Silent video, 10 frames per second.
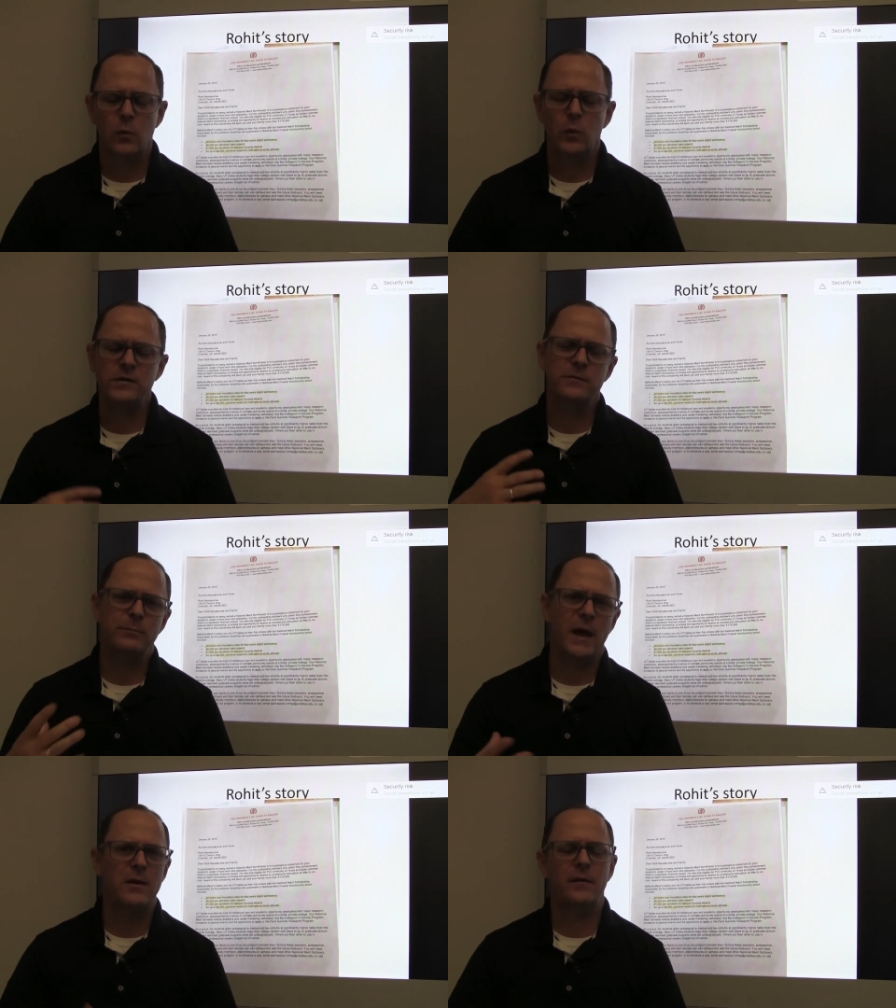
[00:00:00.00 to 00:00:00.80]
What's
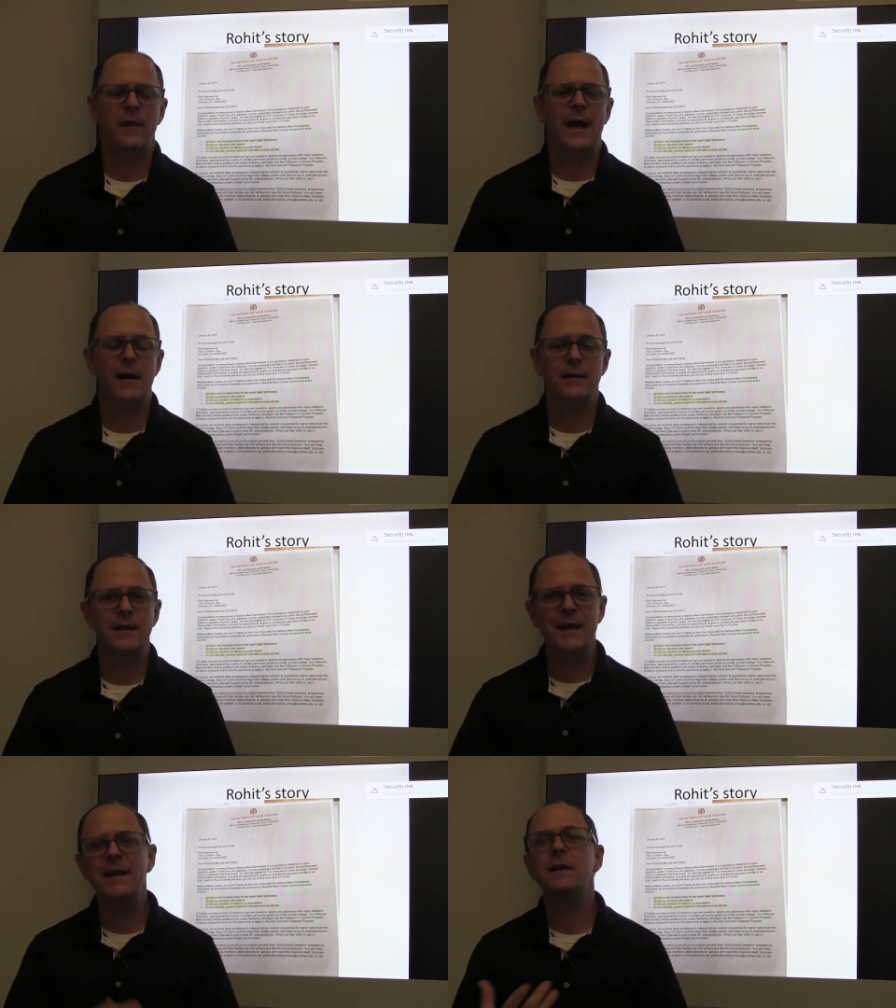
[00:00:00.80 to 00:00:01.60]
better than that?
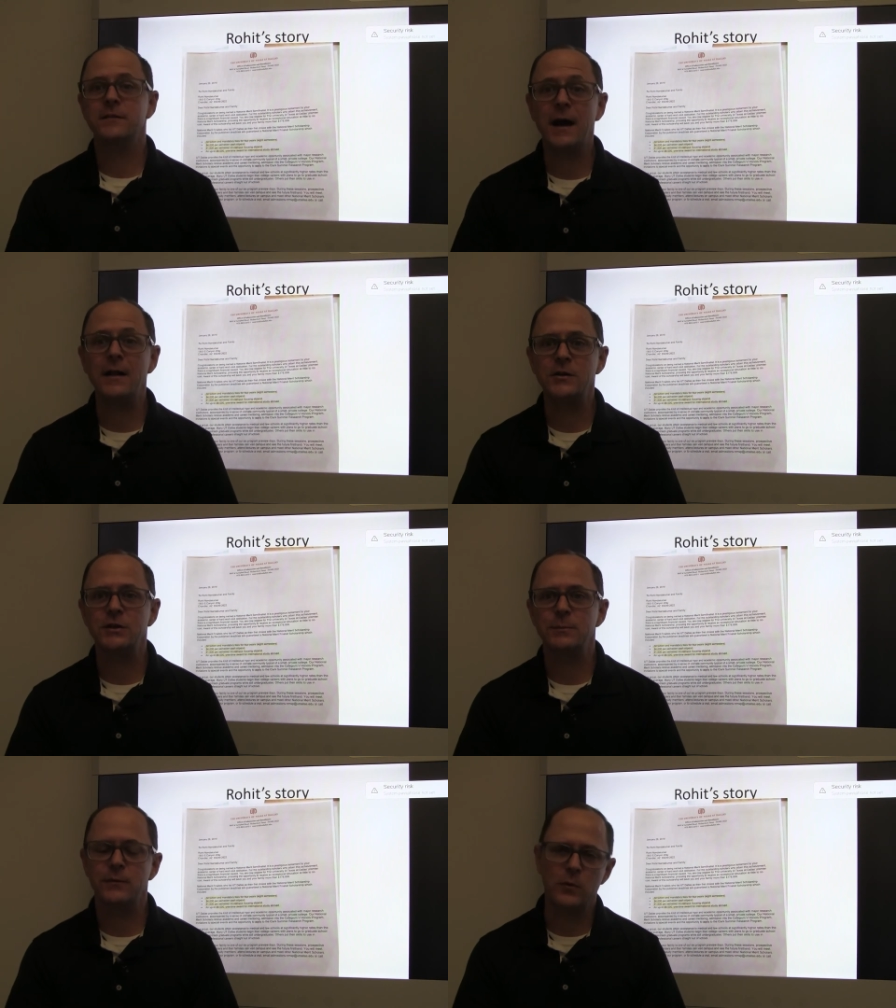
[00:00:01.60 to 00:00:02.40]
Getting a
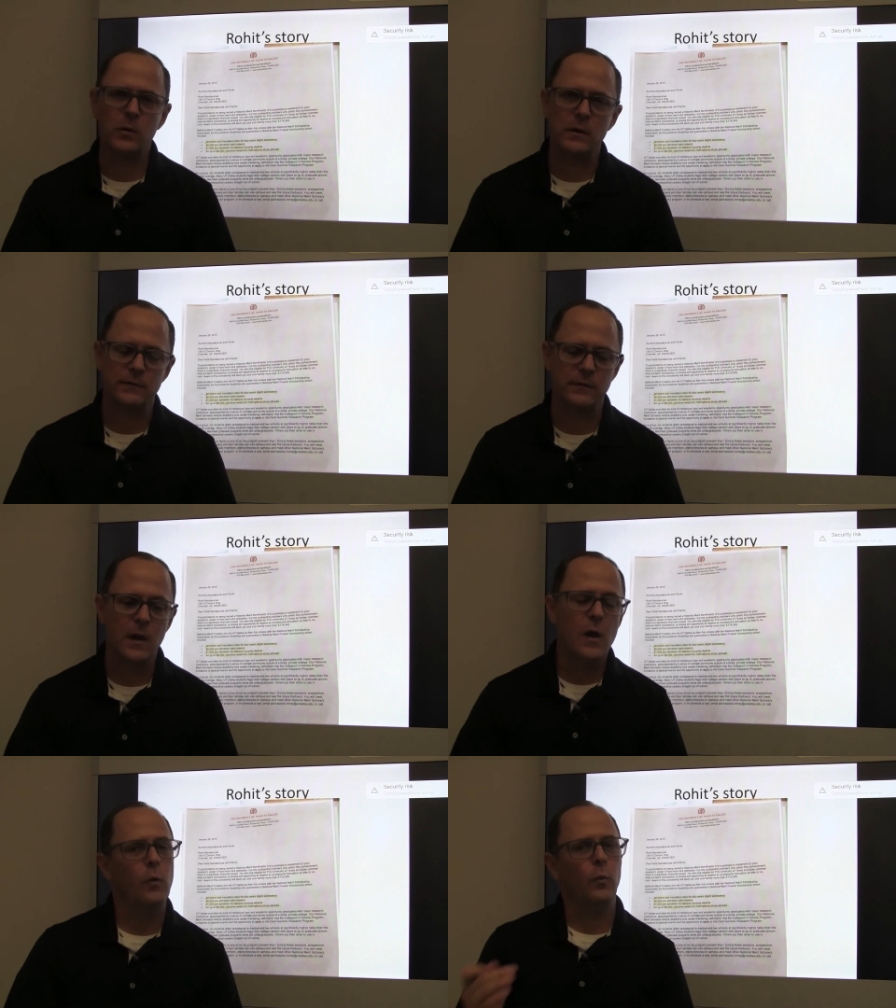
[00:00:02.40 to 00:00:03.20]
scholarship, of course.
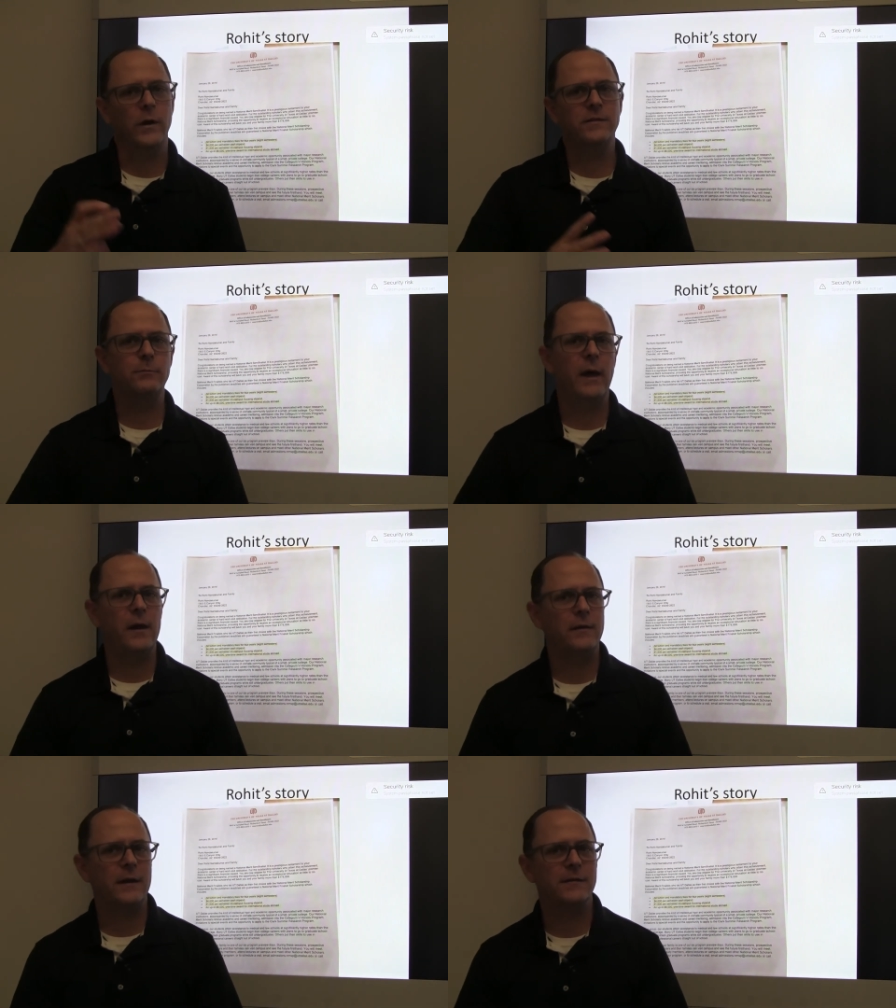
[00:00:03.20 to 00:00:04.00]
What's
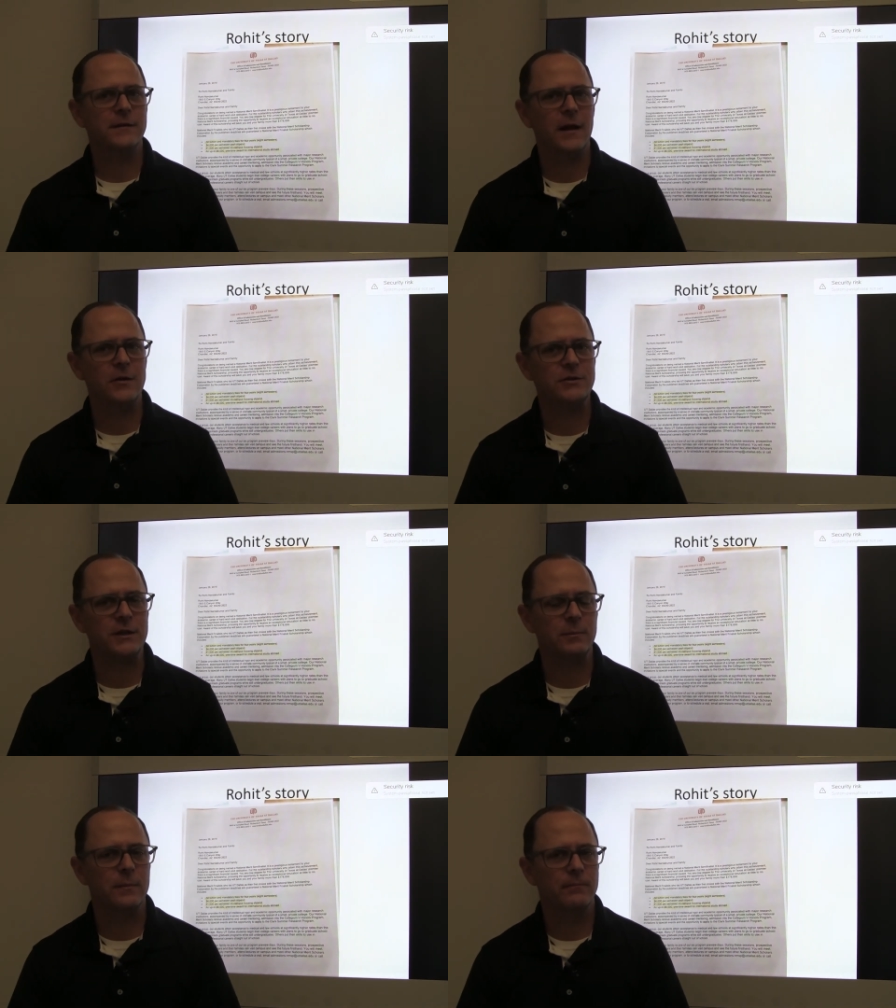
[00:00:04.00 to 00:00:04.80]
better than a
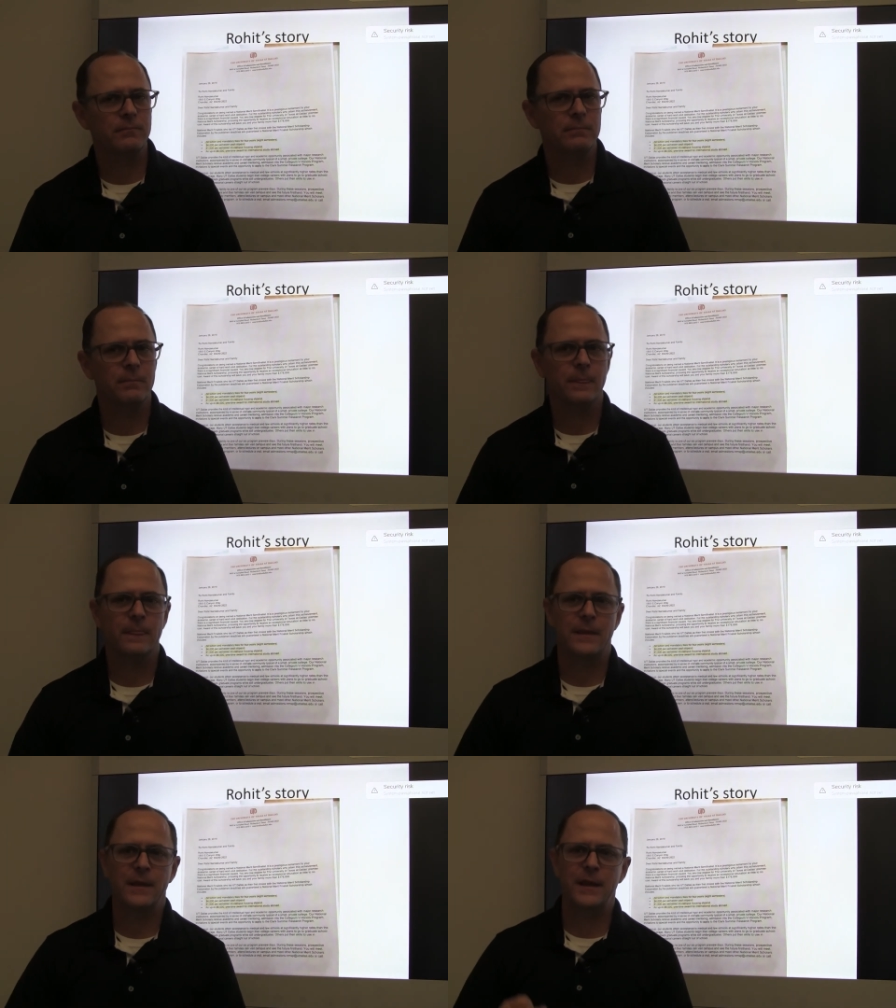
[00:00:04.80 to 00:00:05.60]
scholarship?
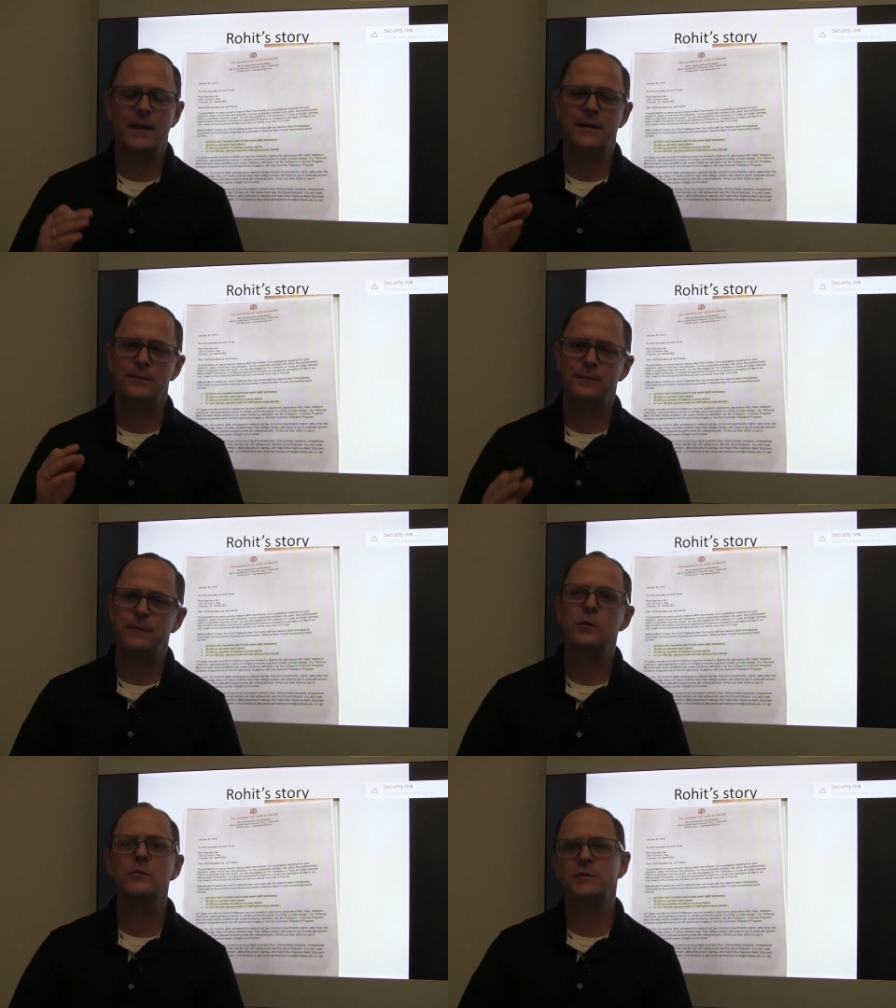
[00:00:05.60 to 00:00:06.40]
Getting
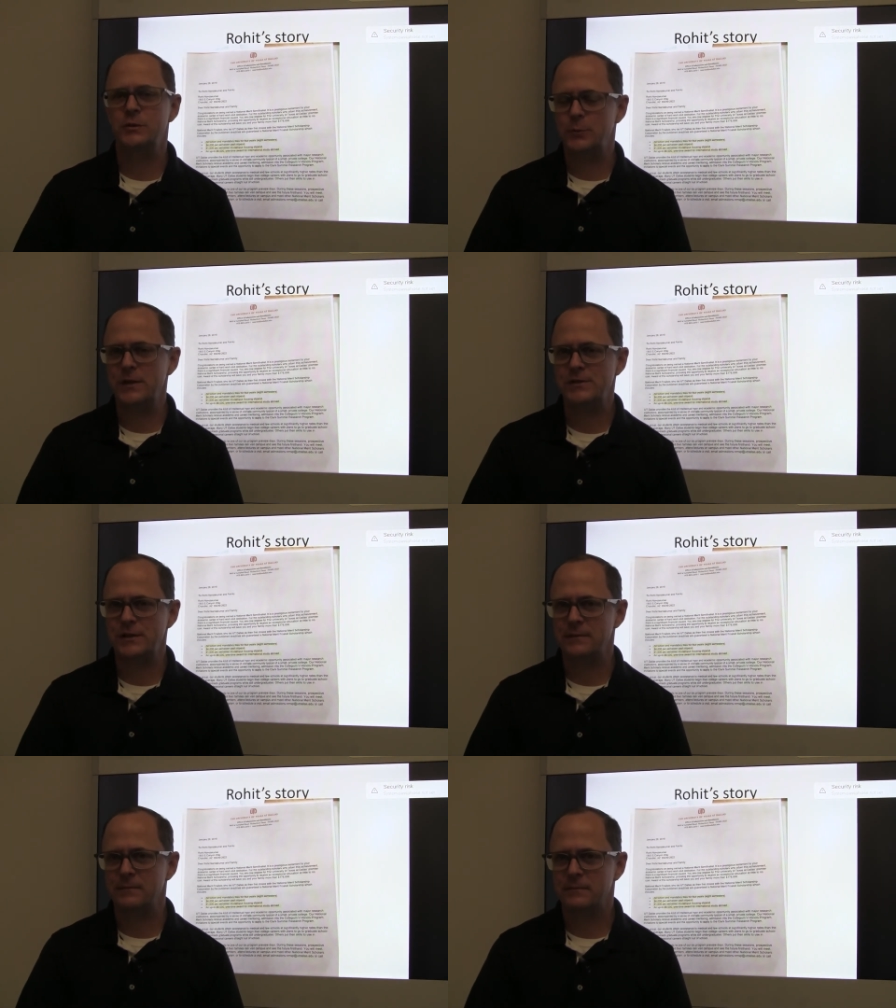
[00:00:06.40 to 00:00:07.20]
full tuition.